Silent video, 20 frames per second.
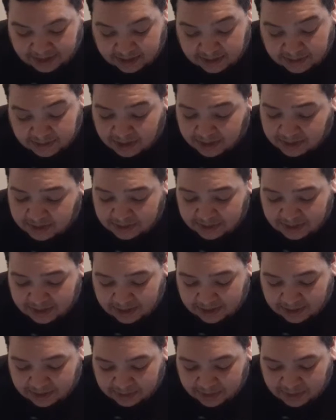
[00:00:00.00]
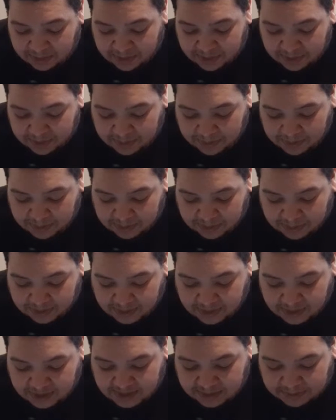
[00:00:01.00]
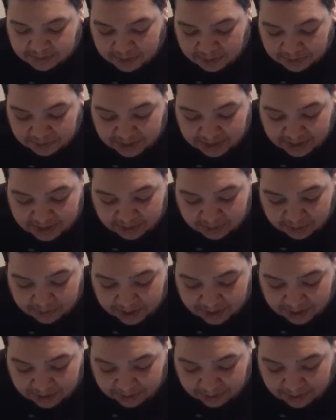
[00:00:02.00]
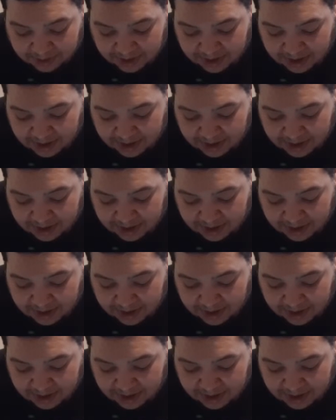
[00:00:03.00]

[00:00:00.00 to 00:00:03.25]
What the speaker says: He's also in the Three Billboards movie as well.